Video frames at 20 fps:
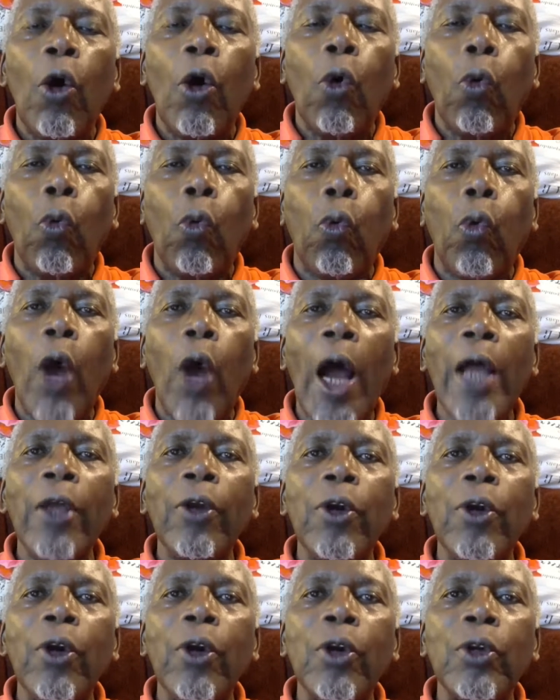
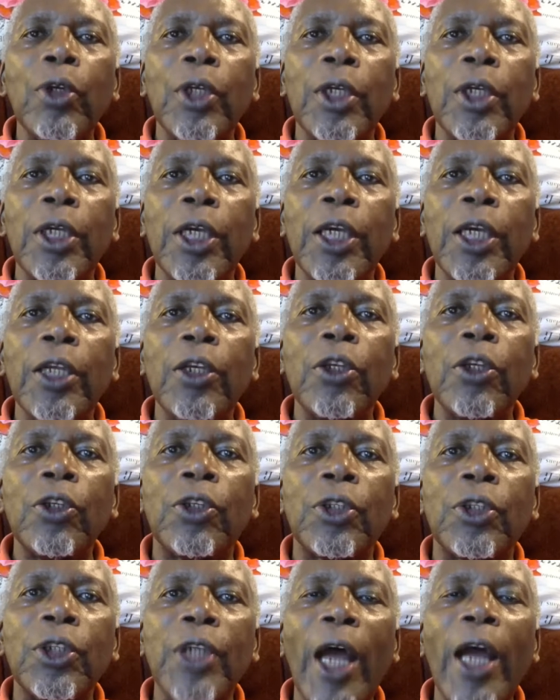wired
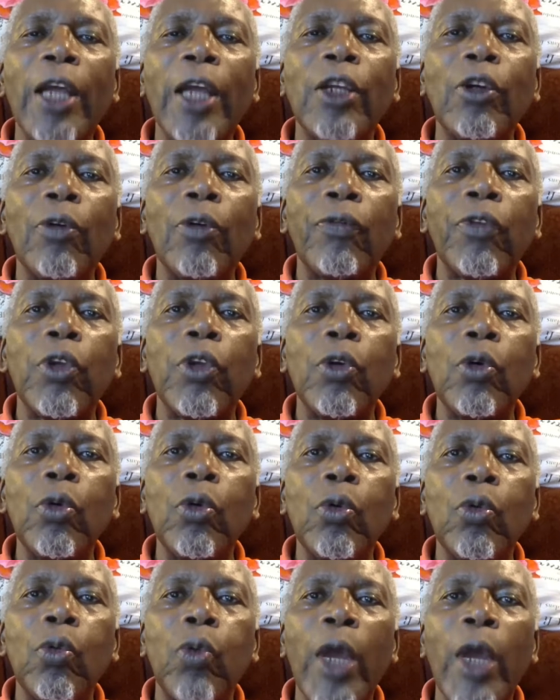inside of you,
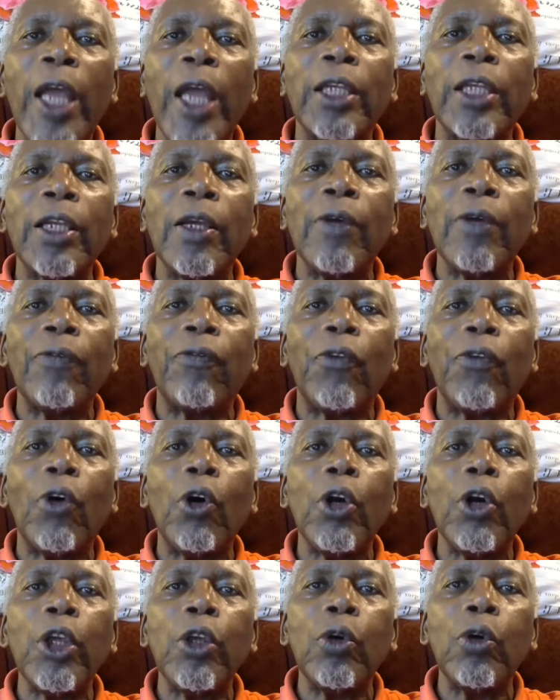waiting for
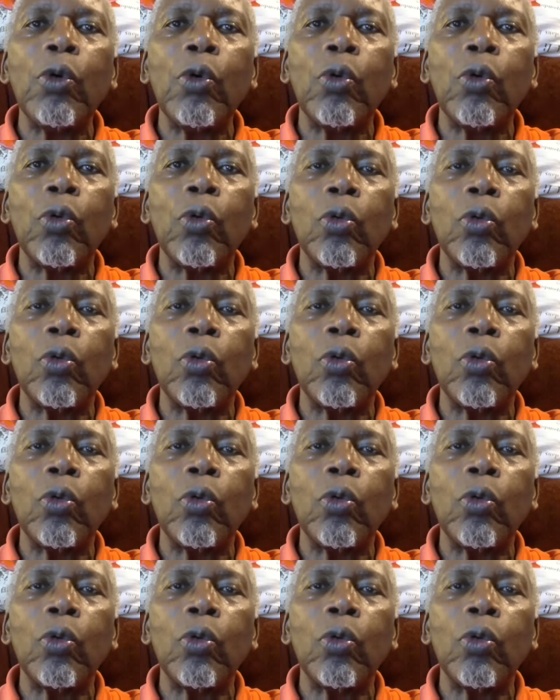you.